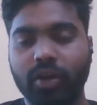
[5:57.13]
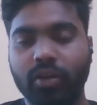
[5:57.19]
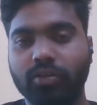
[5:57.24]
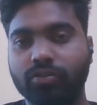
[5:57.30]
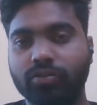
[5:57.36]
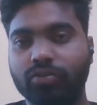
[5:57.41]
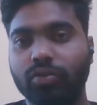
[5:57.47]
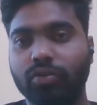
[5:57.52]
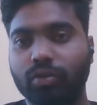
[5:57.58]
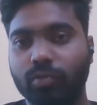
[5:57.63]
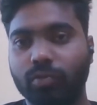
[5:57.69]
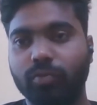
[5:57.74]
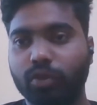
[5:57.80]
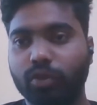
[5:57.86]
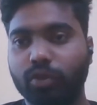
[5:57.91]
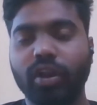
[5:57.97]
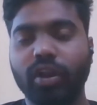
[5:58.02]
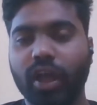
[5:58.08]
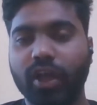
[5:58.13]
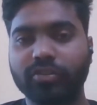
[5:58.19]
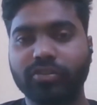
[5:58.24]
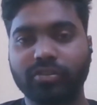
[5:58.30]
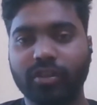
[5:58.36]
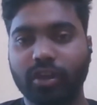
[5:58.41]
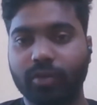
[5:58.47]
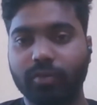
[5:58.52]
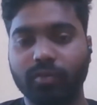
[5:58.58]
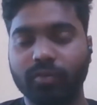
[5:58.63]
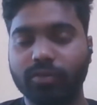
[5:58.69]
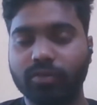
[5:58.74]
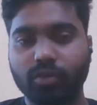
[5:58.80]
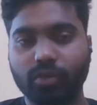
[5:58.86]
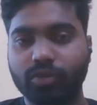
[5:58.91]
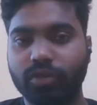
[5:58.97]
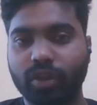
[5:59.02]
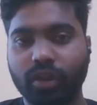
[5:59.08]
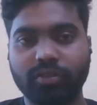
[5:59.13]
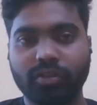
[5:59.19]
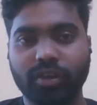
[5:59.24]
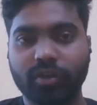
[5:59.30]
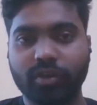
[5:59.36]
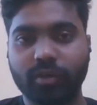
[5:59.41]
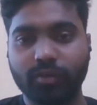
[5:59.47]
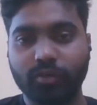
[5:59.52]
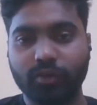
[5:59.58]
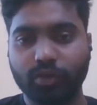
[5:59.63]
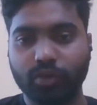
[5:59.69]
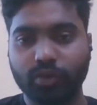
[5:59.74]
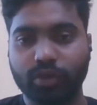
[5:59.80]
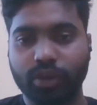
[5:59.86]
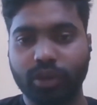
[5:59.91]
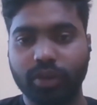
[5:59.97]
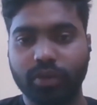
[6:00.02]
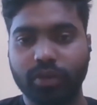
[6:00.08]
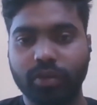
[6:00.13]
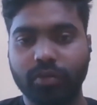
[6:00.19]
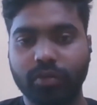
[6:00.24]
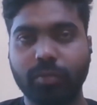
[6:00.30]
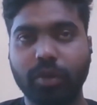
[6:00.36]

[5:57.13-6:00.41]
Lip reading: So you can ask them. So that's kind of do thing,